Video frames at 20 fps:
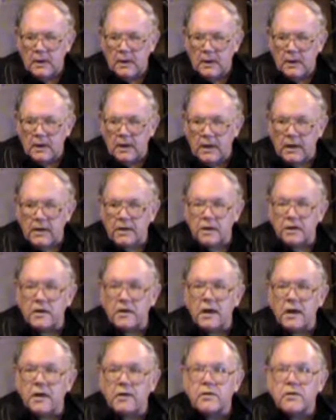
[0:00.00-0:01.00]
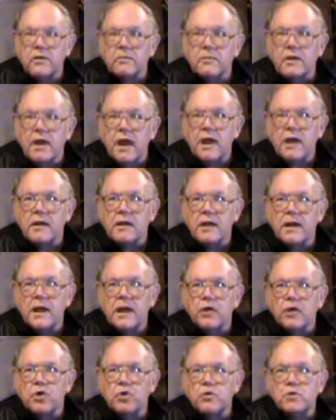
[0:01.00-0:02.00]
he didn't like them and he
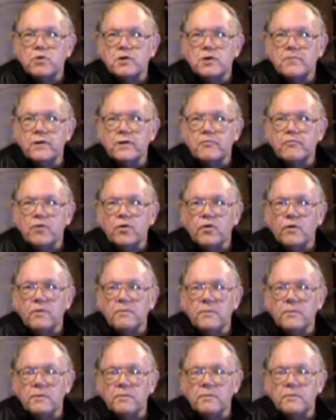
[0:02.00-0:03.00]
had no sympathy for them.